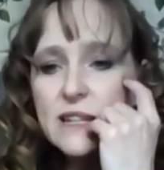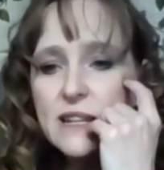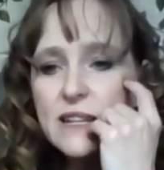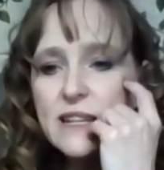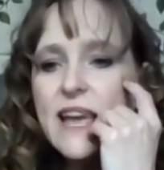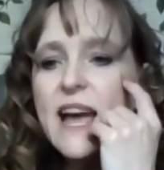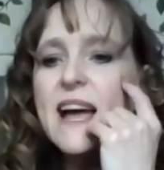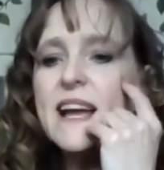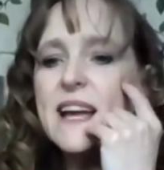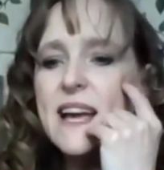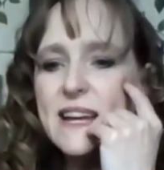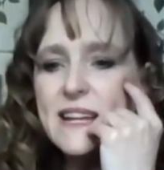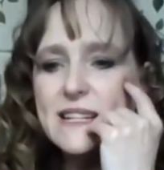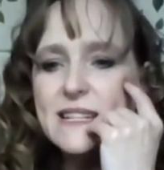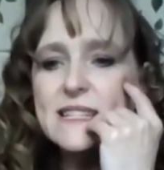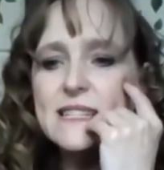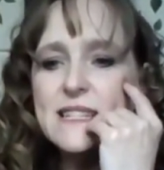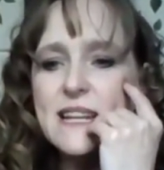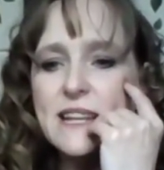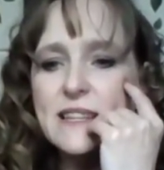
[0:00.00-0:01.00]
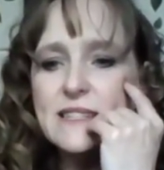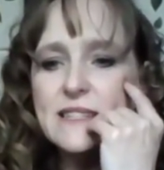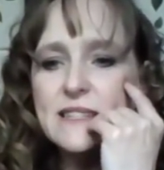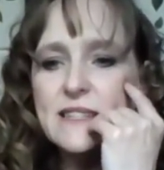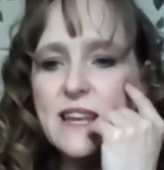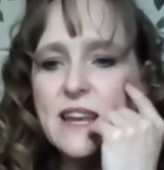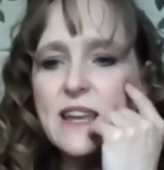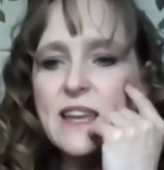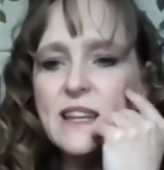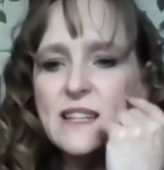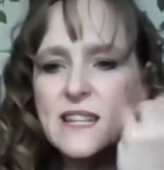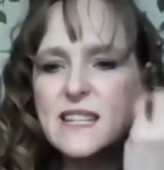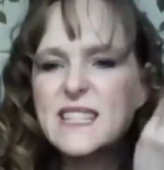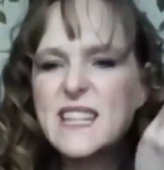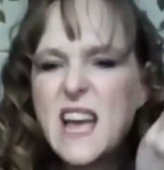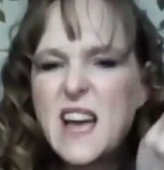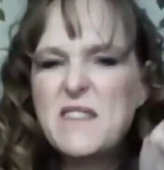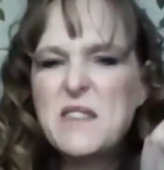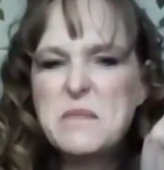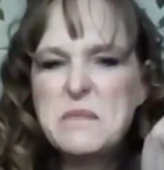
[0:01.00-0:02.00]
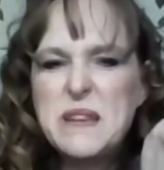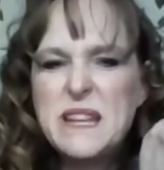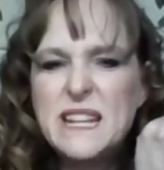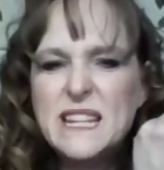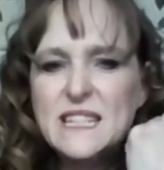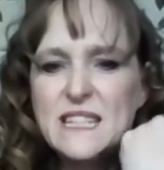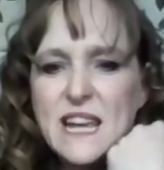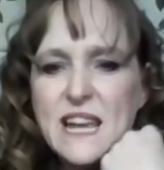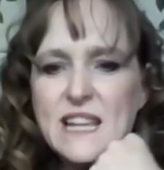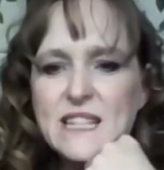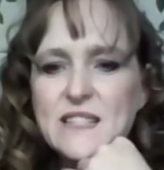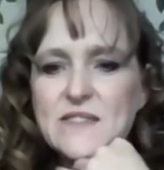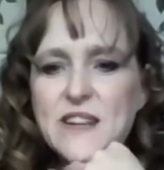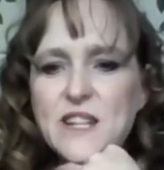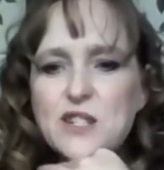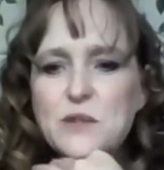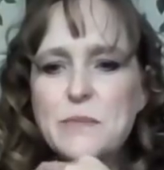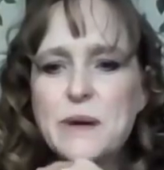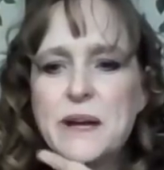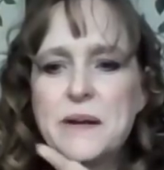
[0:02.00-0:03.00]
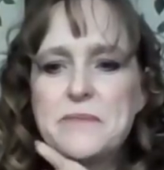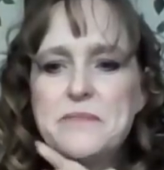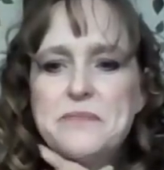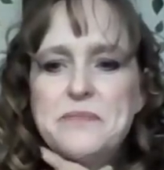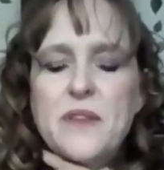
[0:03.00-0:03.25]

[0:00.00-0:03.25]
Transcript: Yeah, it kind of does taste like, it does have a meaty taste, Vegemite.